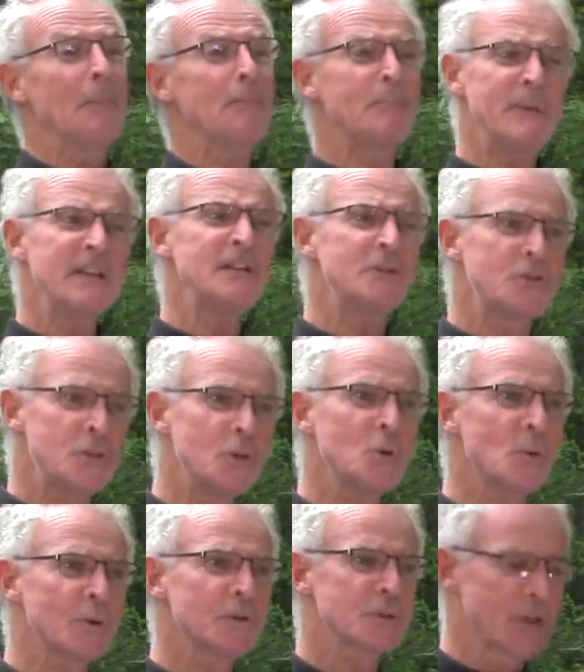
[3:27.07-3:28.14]
Be
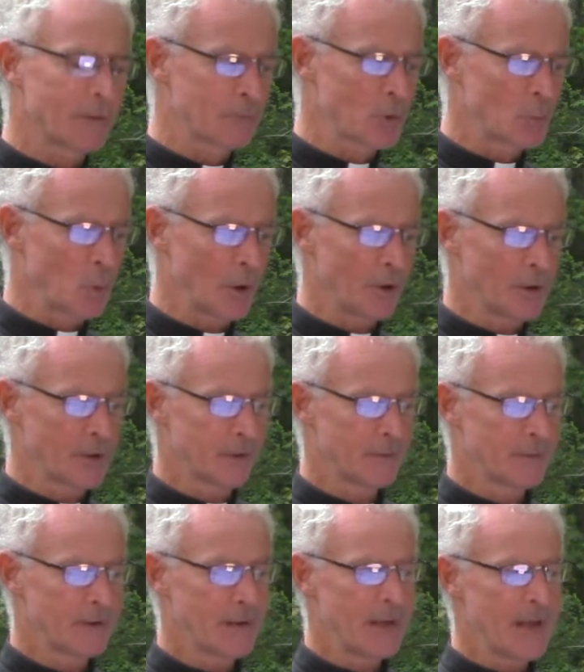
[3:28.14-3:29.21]
doers of the word
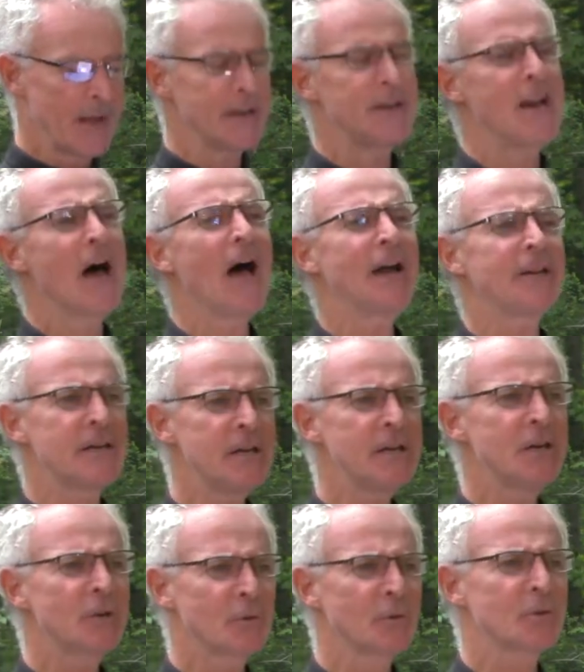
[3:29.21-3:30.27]
and not
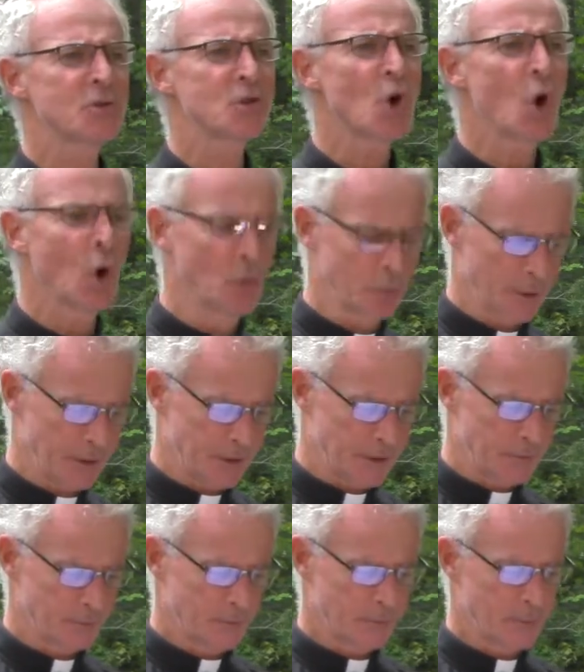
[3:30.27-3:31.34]
hearers only,
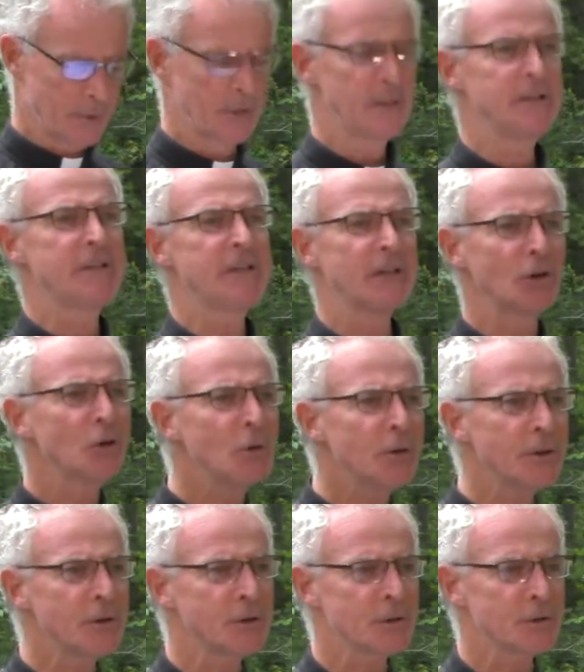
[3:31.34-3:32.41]

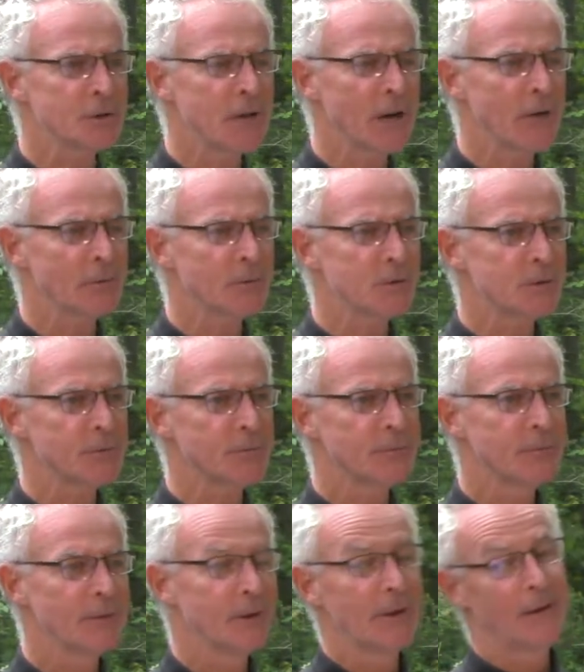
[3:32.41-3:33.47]
deluding yourselves.
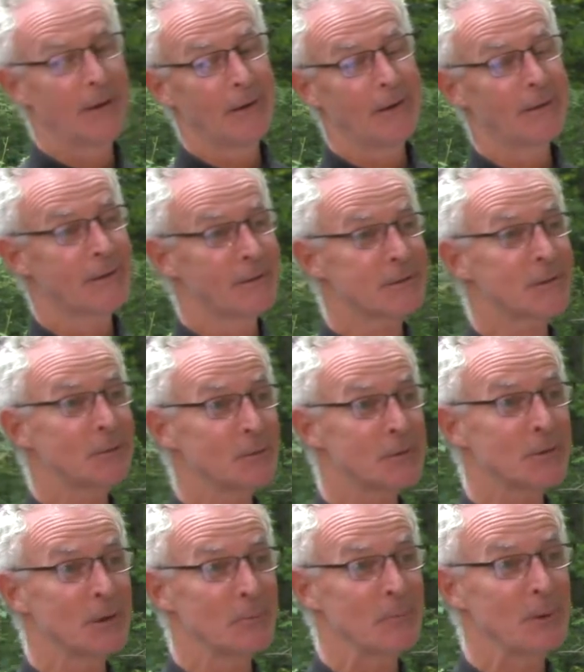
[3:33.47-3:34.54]
I guess there were
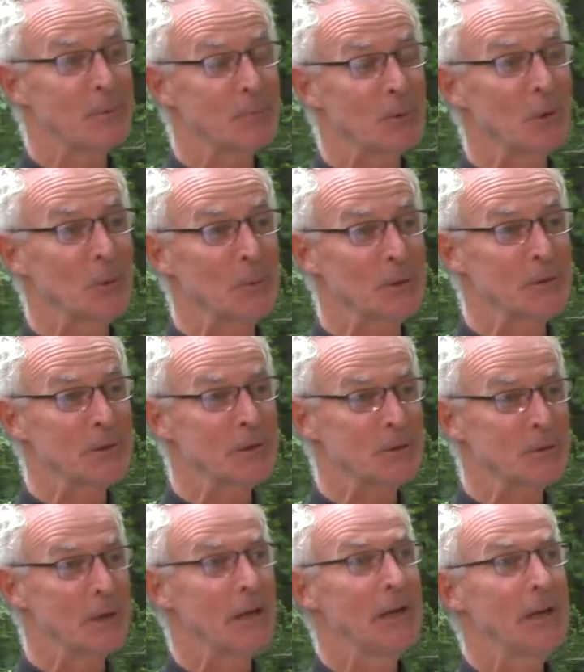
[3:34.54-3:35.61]
some people who were
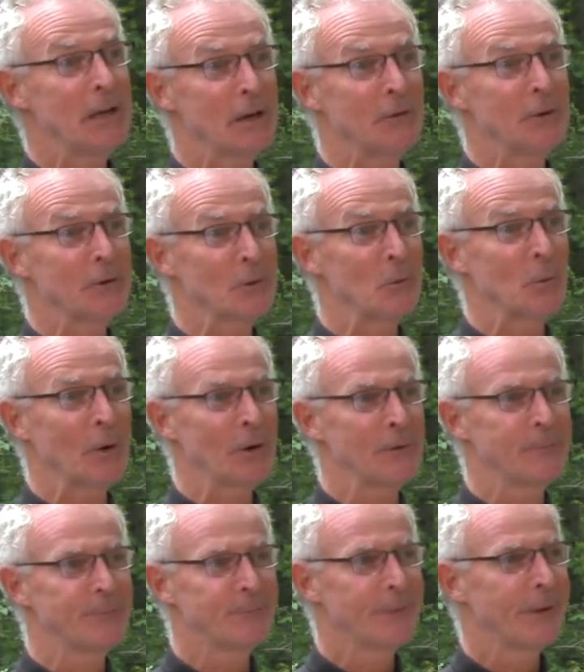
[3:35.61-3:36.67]
just hearing the
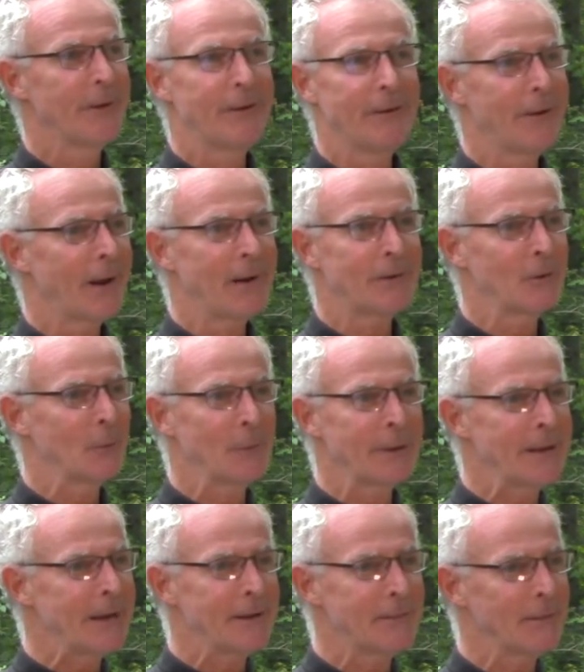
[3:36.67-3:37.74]
word, not doing
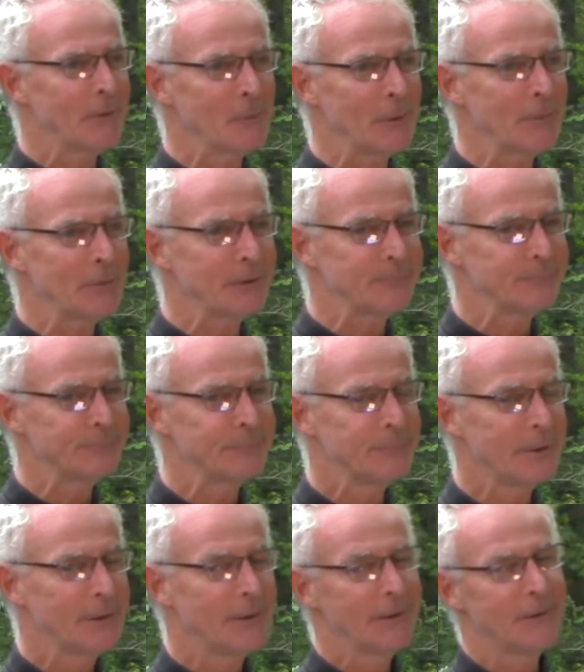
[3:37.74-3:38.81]
anything with it.
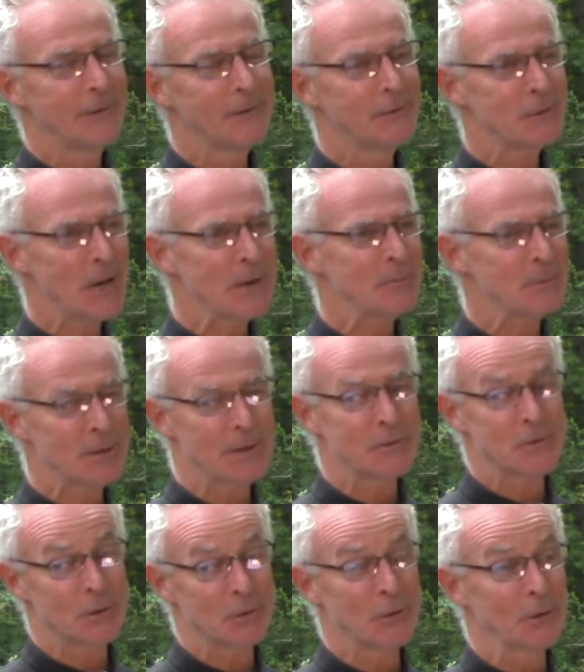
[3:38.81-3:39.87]
James says
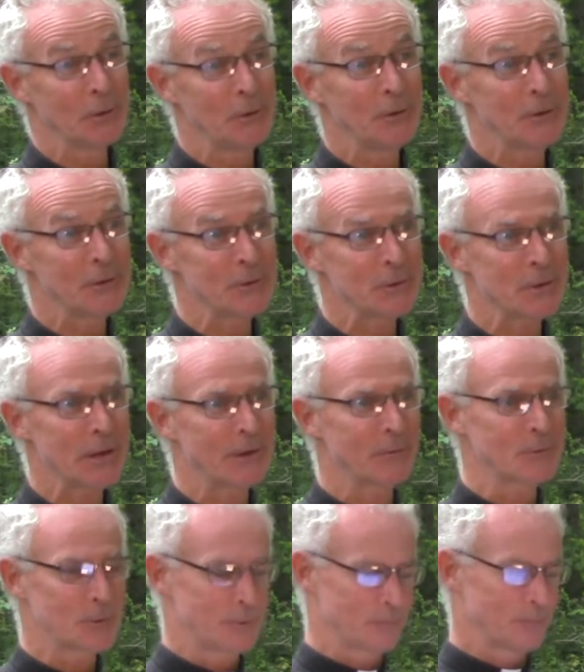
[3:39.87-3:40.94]
you're deluding
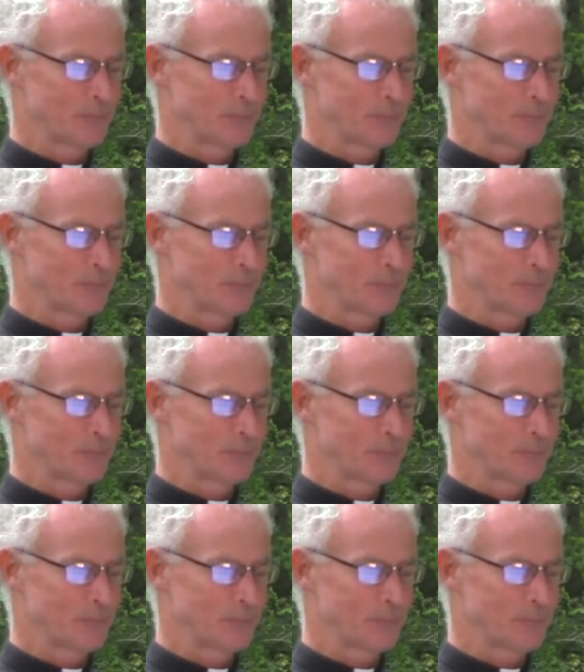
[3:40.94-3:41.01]
yourselves.